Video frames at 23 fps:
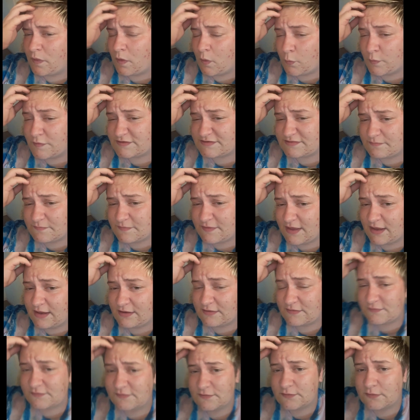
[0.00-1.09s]
with some
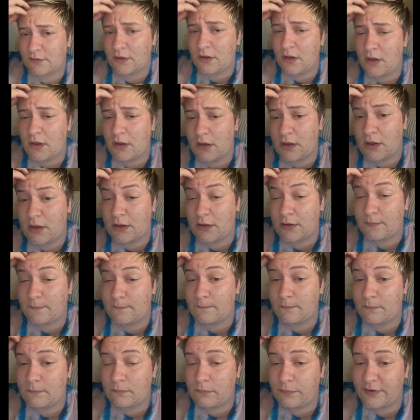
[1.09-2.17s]
things,
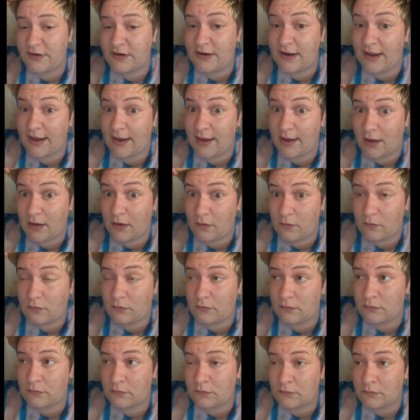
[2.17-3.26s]
but
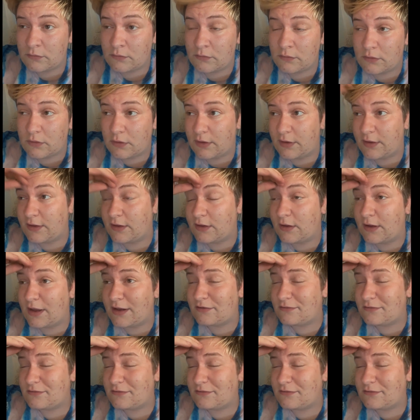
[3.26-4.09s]
now, I